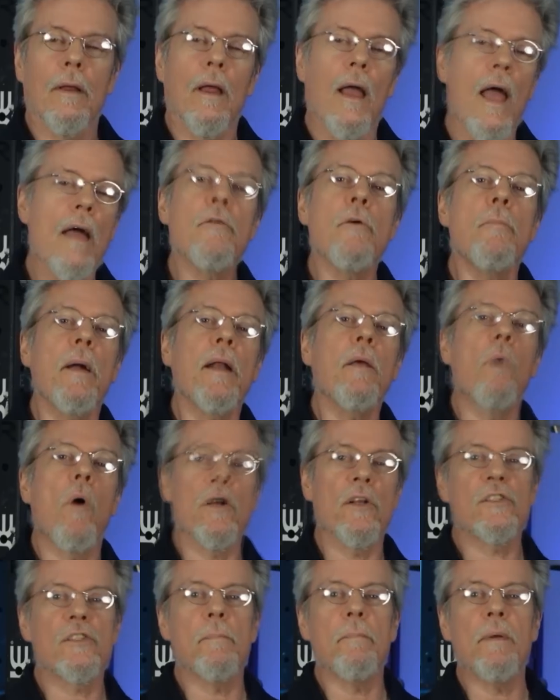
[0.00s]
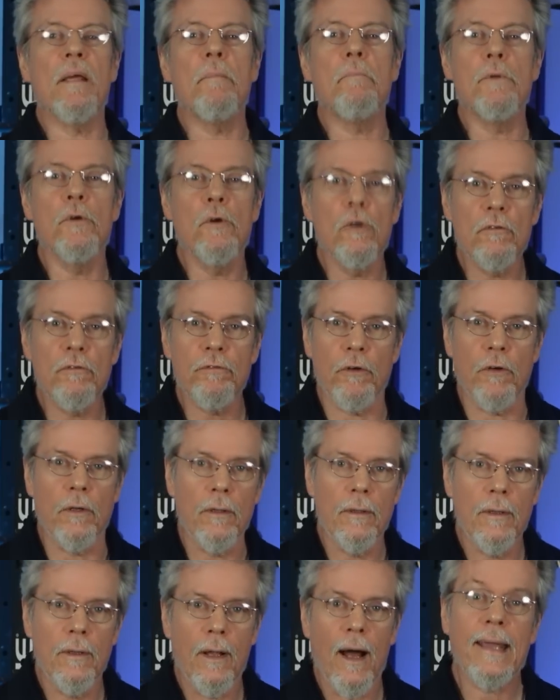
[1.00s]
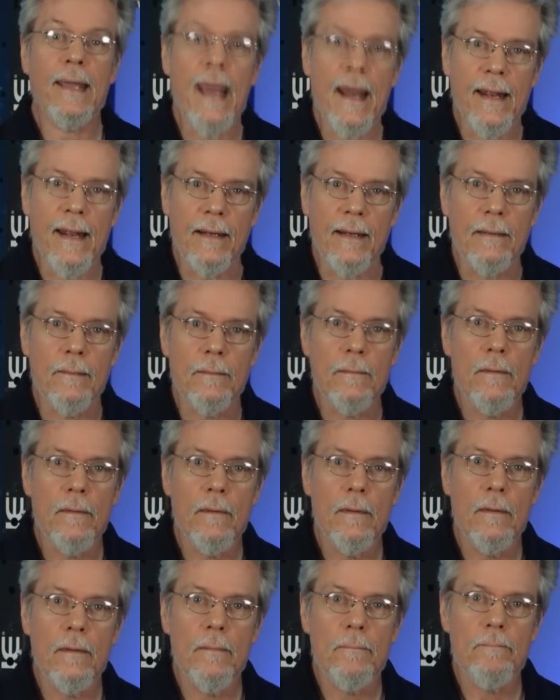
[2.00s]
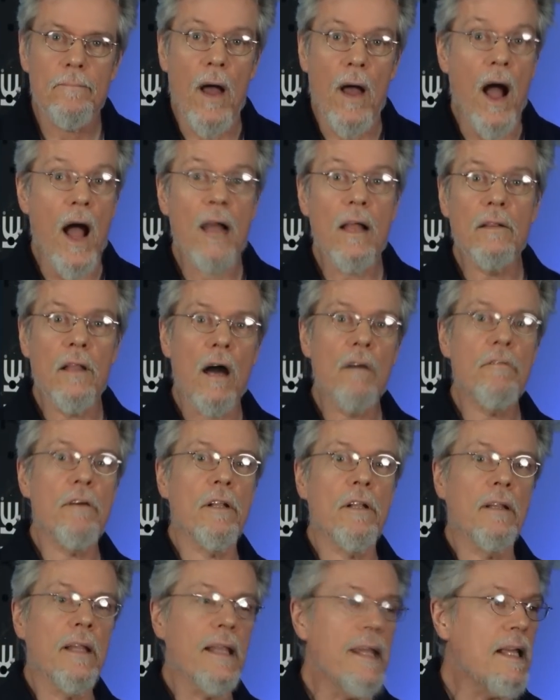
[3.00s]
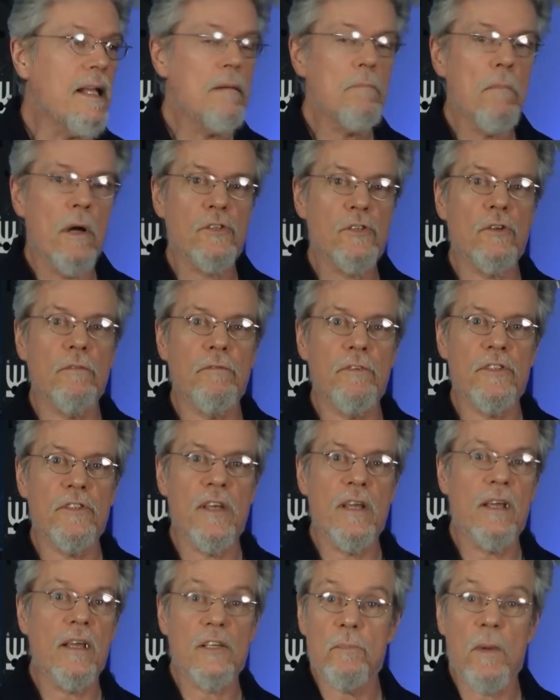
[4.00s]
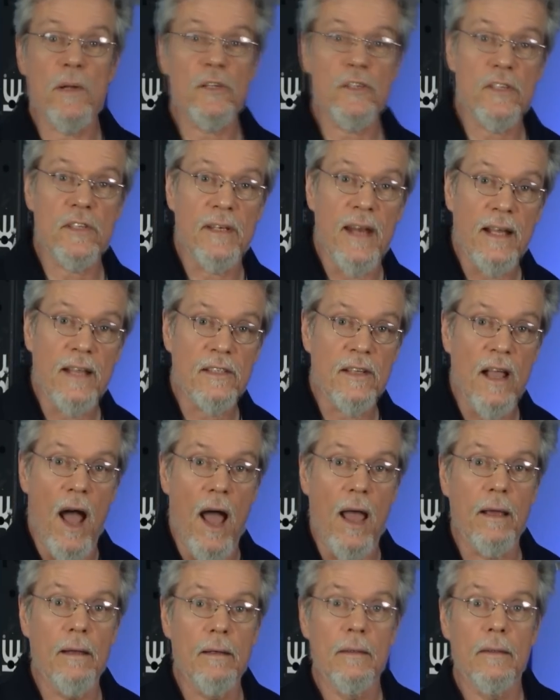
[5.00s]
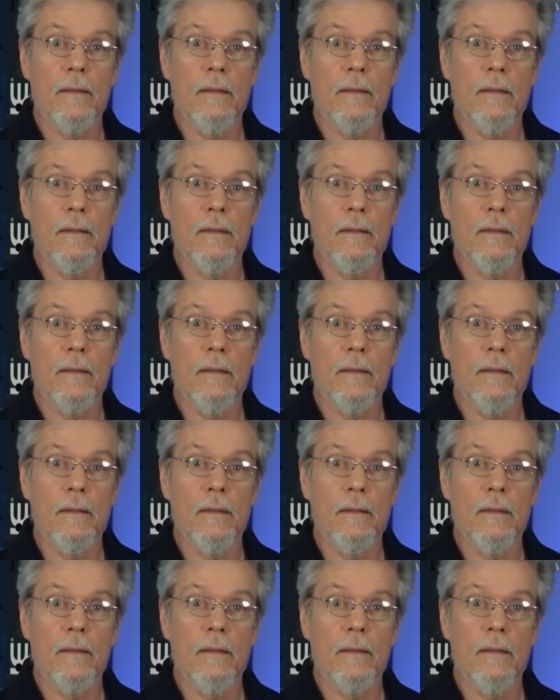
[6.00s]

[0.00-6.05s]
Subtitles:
Everybody wants to be beautiful. I get it. I love a lean, muscled physique as much as the next guy,